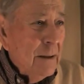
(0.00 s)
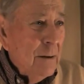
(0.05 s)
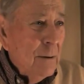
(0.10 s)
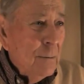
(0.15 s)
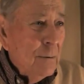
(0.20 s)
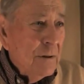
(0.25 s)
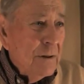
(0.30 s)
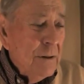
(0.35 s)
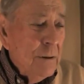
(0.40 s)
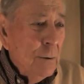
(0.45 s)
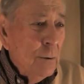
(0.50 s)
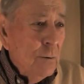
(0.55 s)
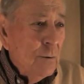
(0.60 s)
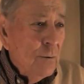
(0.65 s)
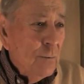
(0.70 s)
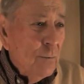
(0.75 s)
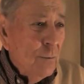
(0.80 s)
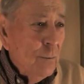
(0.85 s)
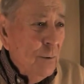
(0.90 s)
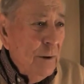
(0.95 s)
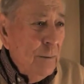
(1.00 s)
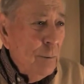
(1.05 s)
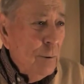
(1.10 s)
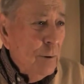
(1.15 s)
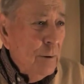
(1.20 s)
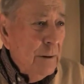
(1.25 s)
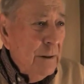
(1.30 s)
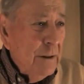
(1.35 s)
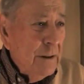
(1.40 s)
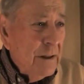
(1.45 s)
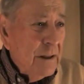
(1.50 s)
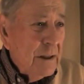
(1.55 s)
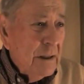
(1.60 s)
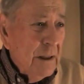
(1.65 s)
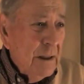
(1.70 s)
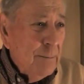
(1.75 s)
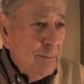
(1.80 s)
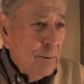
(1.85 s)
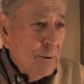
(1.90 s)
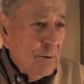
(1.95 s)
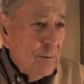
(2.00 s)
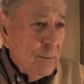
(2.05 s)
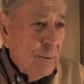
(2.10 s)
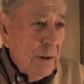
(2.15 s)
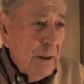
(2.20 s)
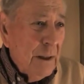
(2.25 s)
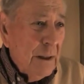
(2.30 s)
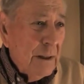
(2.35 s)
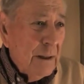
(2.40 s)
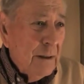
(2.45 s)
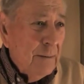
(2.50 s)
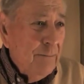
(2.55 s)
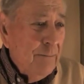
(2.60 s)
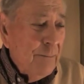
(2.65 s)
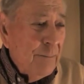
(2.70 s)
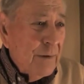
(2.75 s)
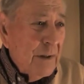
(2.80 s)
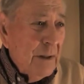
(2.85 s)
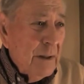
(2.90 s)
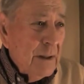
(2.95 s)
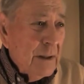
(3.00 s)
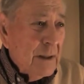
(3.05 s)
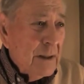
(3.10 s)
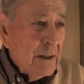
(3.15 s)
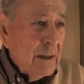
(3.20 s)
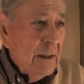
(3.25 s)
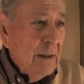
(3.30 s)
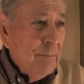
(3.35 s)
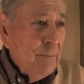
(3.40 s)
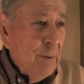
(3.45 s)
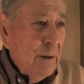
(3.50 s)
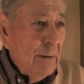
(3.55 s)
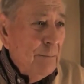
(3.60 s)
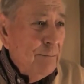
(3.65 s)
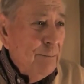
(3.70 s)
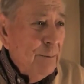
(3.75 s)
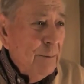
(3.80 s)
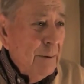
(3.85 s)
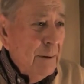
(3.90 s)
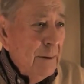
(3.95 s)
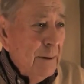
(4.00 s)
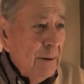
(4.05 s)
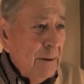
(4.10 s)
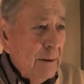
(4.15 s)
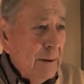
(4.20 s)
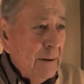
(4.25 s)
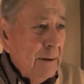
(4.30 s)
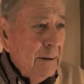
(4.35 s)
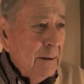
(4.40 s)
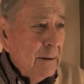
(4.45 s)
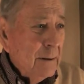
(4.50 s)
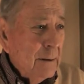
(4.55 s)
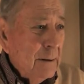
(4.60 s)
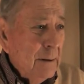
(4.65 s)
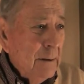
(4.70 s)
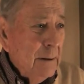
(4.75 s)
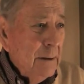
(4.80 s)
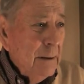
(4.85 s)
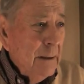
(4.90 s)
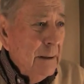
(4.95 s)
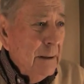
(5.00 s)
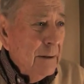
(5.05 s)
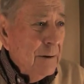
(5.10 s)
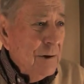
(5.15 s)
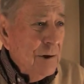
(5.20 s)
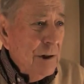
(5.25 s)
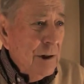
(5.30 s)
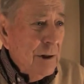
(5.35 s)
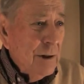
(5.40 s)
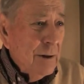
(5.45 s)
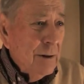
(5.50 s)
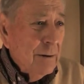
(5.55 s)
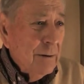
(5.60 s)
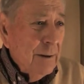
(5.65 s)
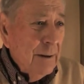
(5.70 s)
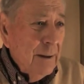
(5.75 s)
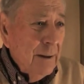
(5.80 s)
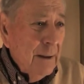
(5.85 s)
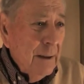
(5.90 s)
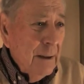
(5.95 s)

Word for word: There was no, we weren't in sleepers, we had to sleep up in a chair,